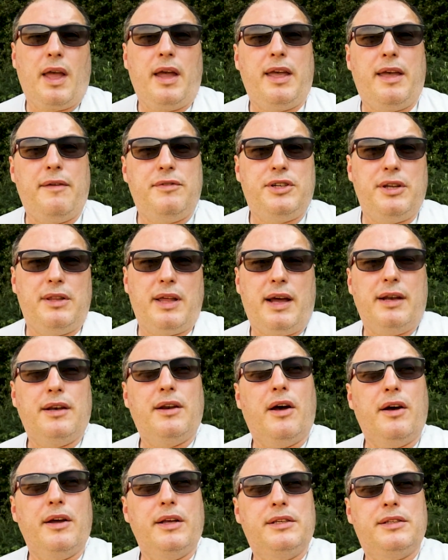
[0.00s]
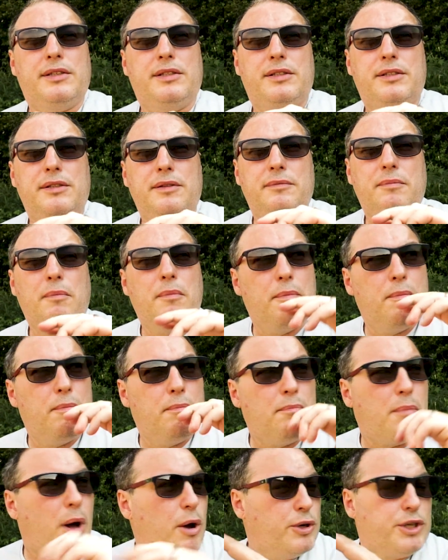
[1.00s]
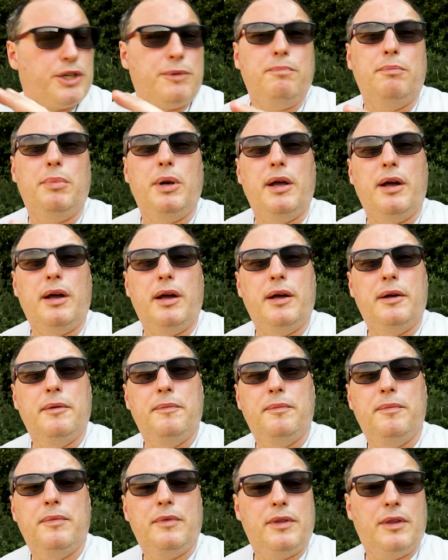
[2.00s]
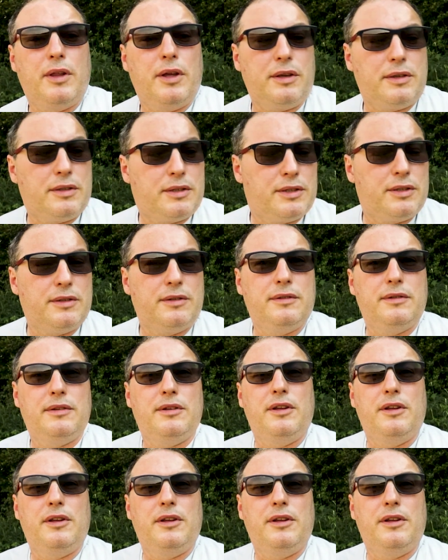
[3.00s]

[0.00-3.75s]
It gives you that nice motion blur that